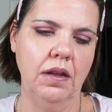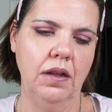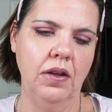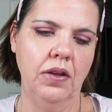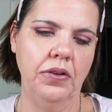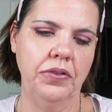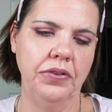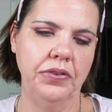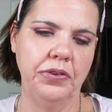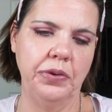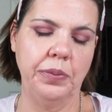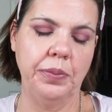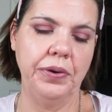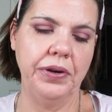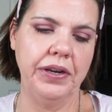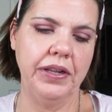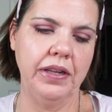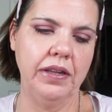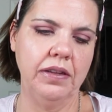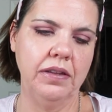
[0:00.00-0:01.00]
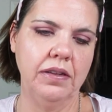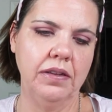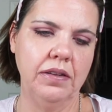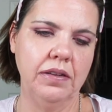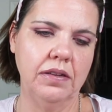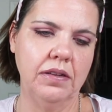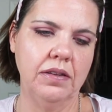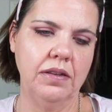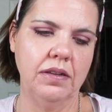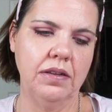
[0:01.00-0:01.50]
Oh, those are pretty.
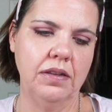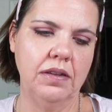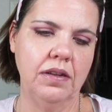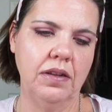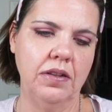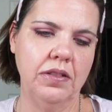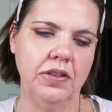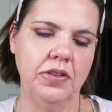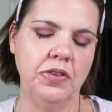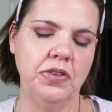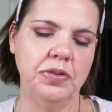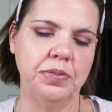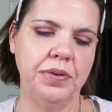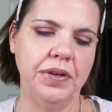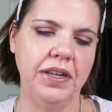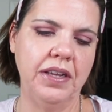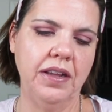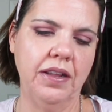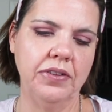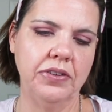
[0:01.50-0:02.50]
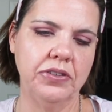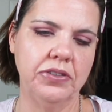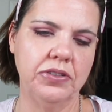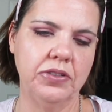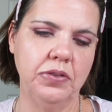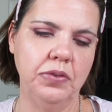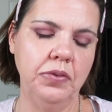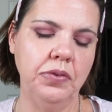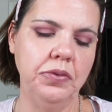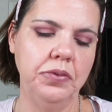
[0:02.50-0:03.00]
Those are pretty
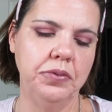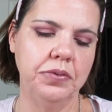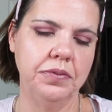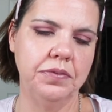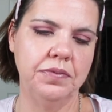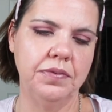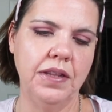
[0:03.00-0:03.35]
colors. Ooh.